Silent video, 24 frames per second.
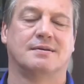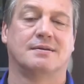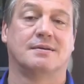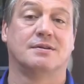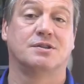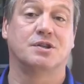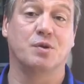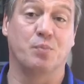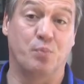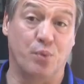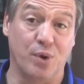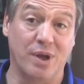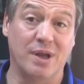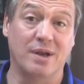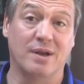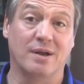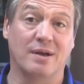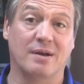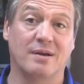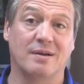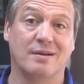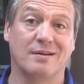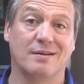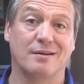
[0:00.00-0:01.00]

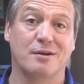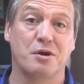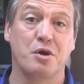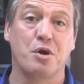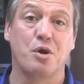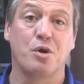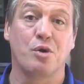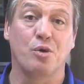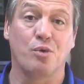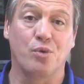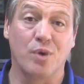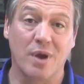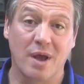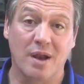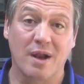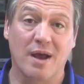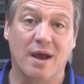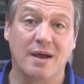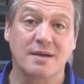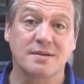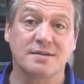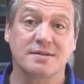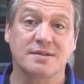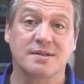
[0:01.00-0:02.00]
Sabrina
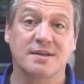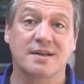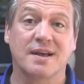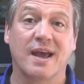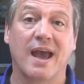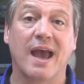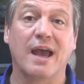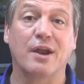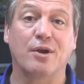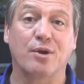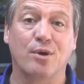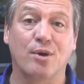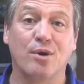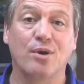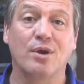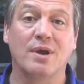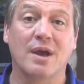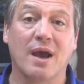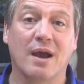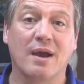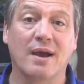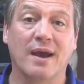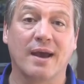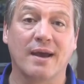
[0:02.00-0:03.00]
realized at her
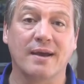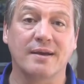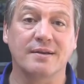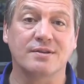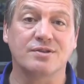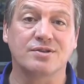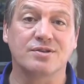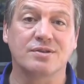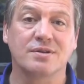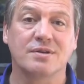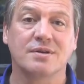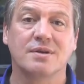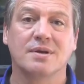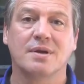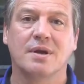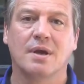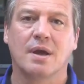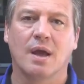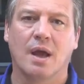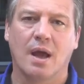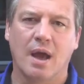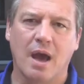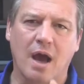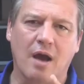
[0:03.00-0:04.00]
young age
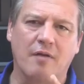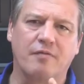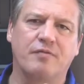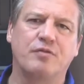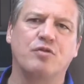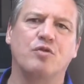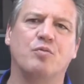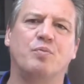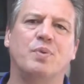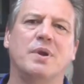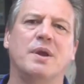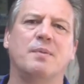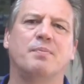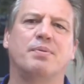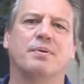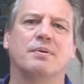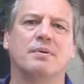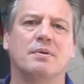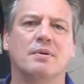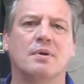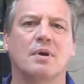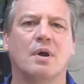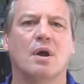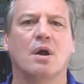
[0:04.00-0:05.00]
how few
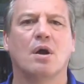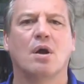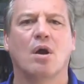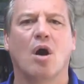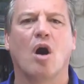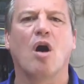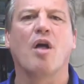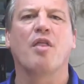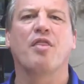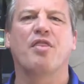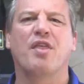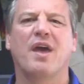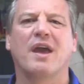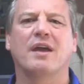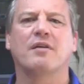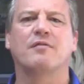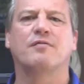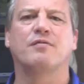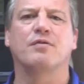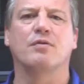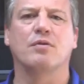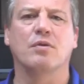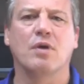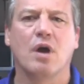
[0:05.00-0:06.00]
people are
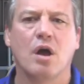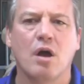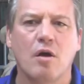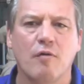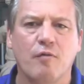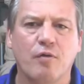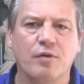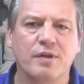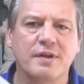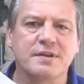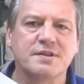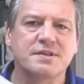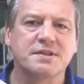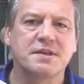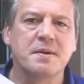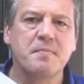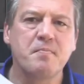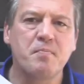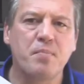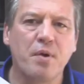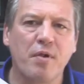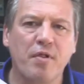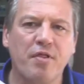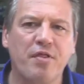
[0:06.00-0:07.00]
thankful for the
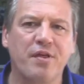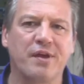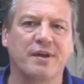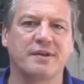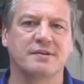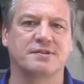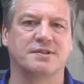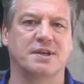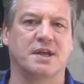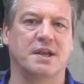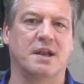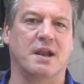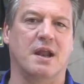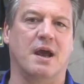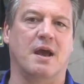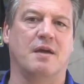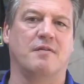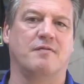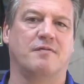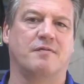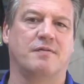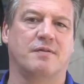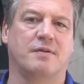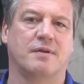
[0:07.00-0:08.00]
simple things in
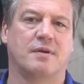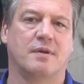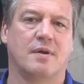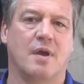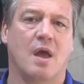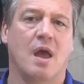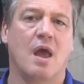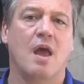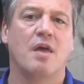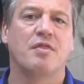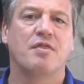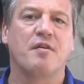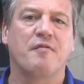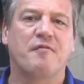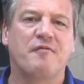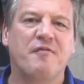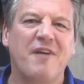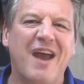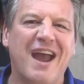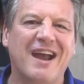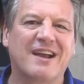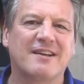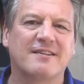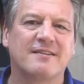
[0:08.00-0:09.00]
life. The
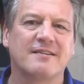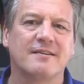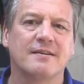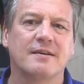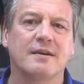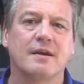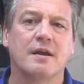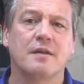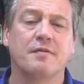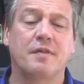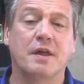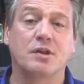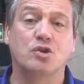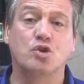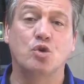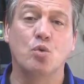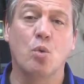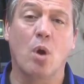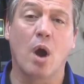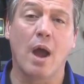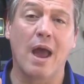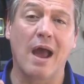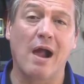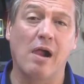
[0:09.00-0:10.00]
fact that
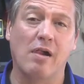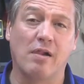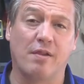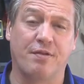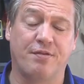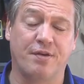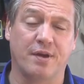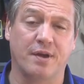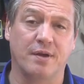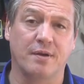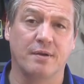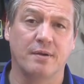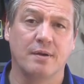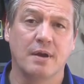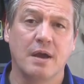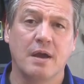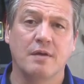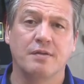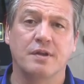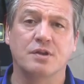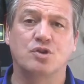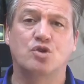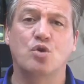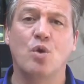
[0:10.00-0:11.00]
you are healthy,
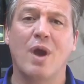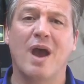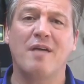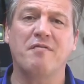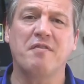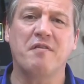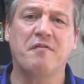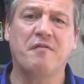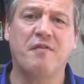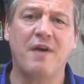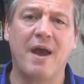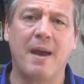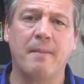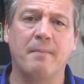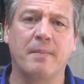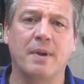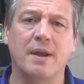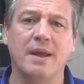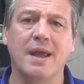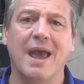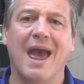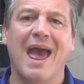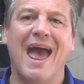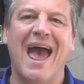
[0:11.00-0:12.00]
that you have a
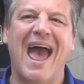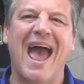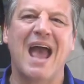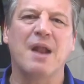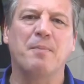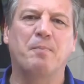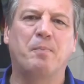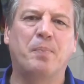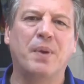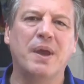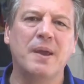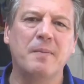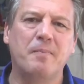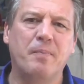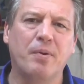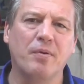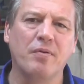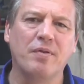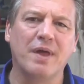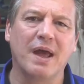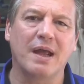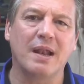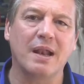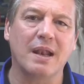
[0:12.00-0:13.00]
family and people
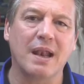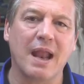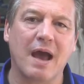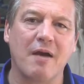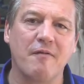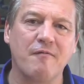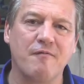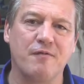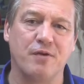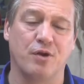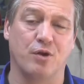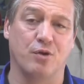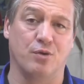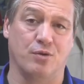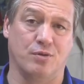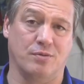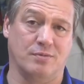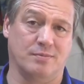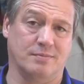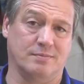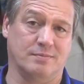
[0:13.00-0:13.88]
that love you.